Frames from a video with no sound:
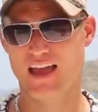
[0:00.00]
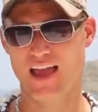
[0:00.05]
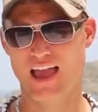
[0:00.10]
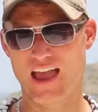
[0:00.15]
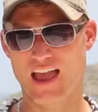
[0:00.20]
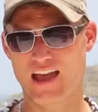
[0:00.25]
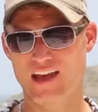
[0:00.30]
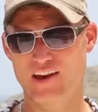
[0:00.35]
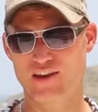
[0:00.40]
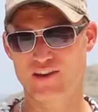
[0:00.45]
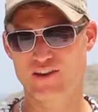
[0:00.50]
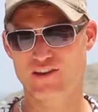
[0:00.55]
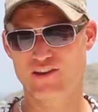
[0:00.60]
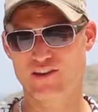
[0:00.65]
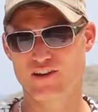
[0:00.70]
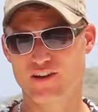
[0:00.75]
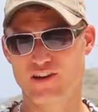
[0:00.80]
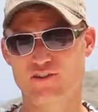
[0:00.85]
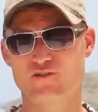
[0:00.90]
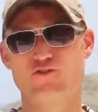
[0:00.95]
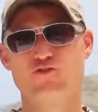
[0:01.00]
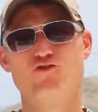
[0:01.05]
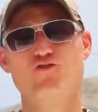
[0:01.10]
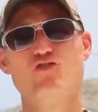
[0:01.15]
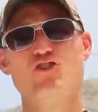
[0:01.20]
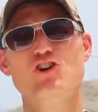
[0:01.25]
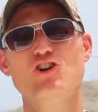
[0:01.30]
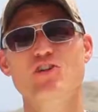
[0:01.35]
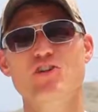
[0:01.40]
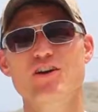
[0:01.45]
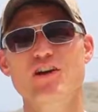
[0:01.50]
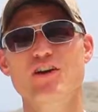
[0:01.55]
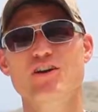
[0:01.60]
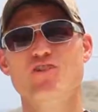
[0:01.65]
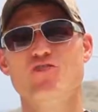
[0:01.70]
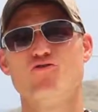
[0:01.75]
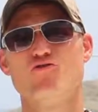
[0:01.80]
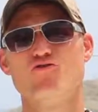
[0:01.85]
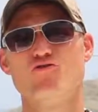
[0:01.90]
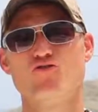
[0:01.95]
and it's really,
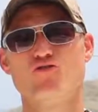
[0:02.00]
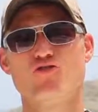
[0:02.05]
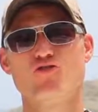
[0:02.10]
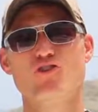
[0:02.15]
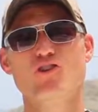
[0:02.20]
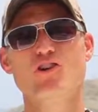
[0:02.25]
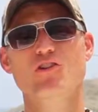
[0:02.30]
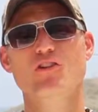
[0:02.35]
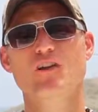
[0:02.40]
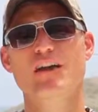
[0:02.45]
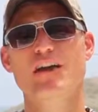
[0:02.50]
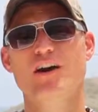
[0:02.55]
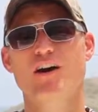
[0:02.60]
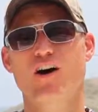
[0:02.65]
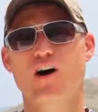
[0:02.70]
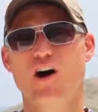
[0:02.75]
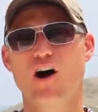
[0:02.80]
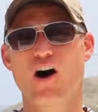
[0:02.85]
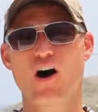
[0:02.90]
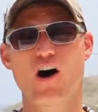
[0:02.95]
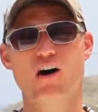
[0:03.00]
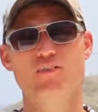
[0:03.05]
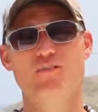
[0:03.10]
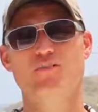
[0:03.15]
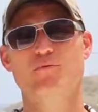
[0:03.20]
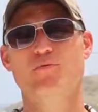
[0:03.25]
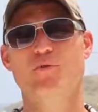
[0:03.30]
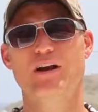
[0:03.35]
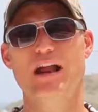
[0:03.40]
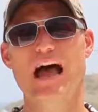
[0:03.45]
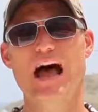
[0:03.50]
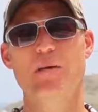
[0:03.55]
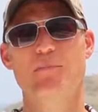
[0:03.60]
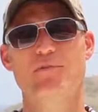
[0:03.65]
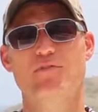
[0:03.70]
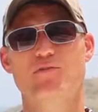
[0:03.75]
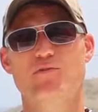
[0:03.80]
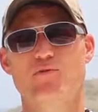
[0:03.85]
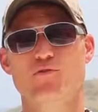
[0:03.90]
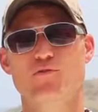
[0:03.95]
really awesome what
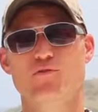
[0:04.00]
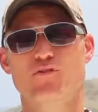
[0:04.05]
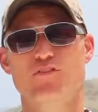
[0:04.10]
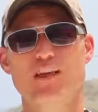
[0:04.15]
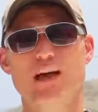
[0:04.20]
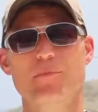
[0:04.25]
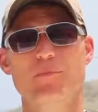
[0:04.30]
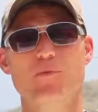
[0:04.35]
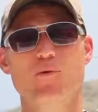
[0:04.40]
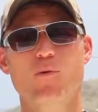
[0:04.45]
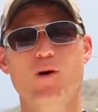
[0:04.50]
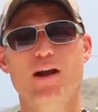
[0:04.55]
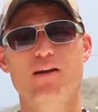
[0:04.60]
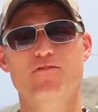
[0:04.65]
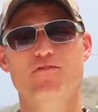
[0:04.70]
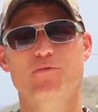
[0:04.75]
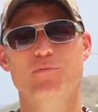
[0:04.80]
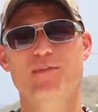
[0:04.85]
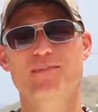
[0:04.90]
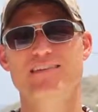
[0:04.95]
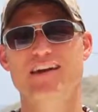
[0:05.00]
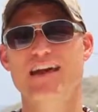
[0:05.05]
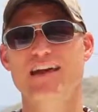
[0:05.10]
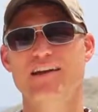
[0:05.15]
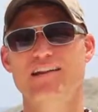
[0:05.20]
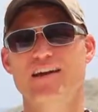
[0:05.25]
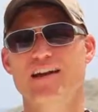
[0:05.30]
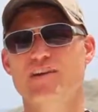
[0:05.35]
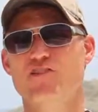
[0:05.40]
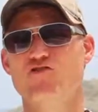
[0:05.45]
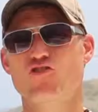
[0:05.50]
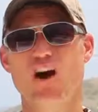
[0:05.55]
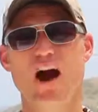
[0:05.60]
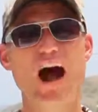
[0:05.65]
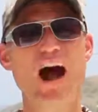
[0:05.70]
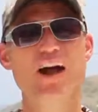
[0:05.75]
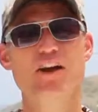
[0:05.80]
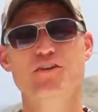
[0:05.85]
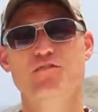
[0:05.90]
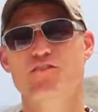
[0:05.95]
happens when you step away from the day-to-day -day
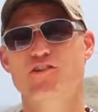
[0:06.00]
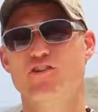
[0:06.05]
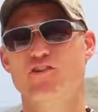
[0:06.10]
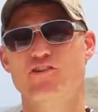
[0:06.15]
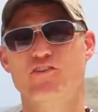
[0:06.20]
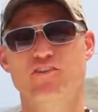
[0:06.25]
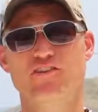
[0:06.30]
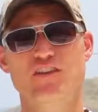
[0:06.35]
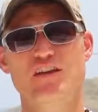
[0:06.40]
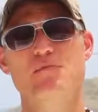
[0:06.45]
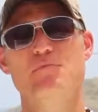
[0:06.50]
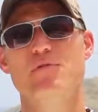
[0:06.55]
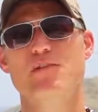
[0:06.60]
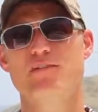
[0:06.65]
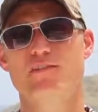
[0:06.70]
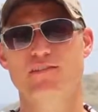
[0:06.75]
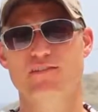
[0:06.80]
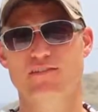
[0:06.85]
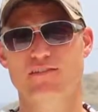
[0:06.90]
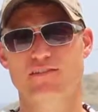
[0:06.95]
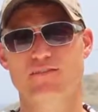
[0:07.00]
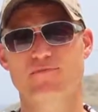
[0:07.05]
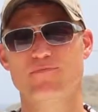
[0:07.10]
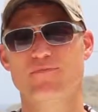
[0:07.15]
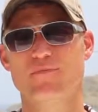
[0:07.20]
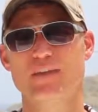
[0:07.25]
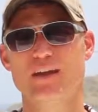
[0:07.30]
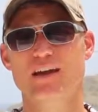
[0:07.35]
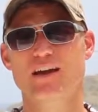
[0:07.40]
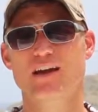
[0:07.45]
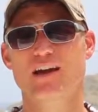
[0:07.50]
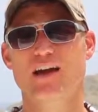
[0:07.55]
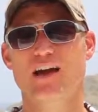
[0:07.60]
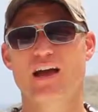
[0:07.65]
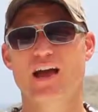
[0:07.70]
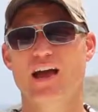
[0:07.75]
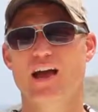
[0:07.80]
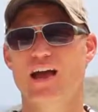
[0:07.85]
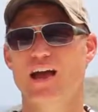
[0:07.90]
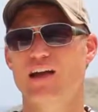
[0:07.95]
grind of your existing business
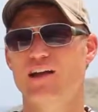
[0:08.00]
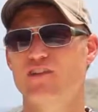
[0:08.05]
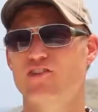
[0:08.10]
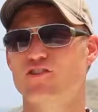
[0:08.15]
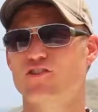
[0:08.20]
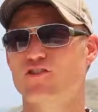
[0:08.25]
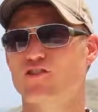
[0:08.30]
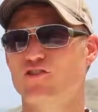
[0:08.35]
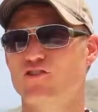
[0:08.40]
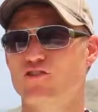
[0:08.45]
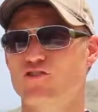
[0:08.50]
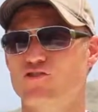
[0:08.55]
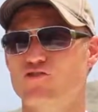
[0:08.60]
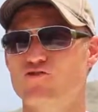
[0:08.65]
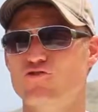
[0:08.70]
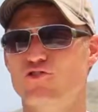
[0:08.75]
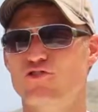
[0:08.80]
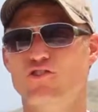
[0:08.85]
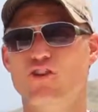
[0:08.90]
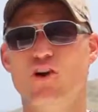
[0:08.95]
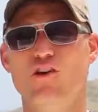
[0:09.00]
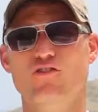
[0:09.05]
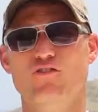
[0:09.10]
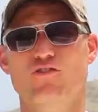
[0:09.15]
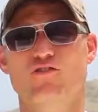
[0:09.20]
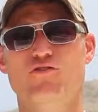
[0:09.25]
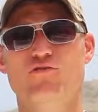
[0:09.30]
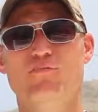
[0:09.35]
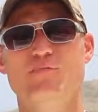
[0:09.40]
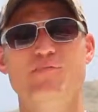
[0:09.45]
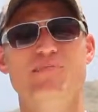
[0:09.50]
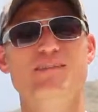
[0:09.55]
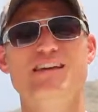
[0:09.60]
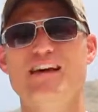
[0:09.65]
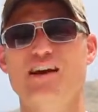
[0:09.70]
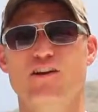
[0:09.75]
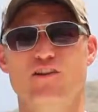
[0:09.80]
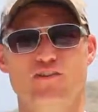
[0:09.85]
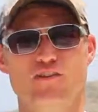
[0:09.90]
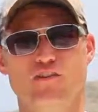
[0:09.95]
and you start to
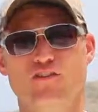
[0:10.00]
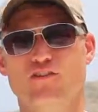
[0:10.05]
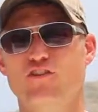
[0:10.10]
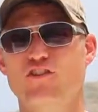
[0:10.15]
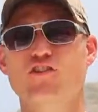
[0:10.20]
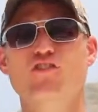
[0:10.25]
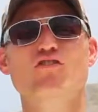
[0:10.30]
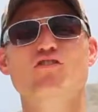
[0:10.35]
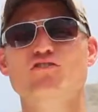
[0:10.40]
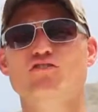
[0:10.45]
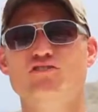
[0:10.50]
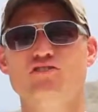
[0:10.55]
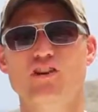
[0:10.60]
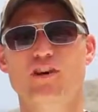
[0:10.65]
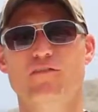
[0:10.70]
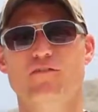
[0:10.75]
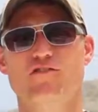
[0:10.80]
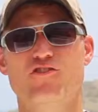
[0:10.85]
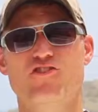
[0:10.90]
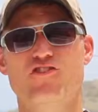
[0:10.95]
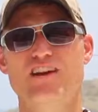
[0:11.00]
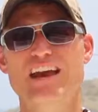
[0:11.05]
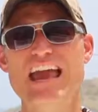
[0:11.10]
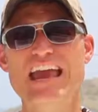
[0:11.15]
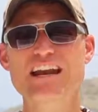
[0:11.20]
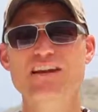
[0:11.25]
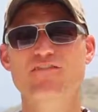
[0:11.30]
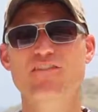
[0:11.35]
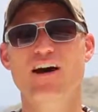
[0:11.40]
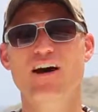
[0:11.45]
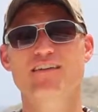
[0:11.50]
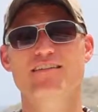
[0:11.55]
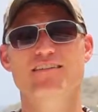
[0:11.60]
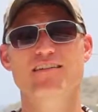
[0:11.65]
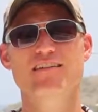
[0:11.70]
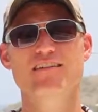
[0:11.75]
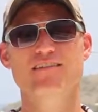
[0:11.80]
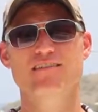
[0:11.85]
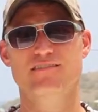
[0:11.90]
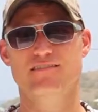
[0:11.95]
get a surge of creative
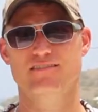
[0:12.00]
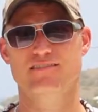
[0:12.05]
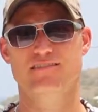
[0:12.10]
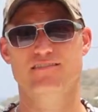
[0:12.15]
ideas